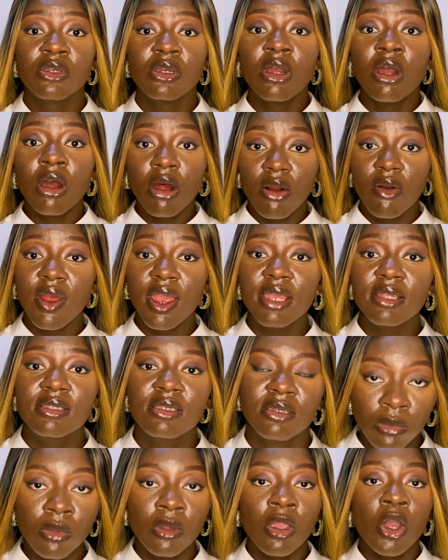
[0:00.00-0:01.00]
All right.
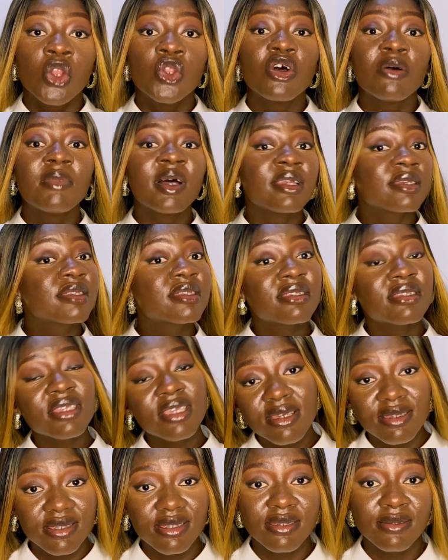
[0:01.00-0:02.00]
Number
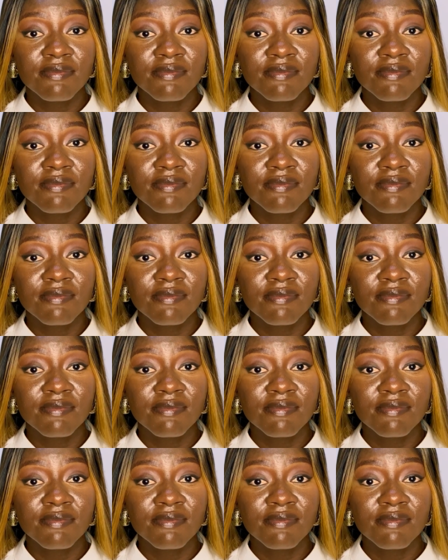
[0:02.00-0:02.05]
6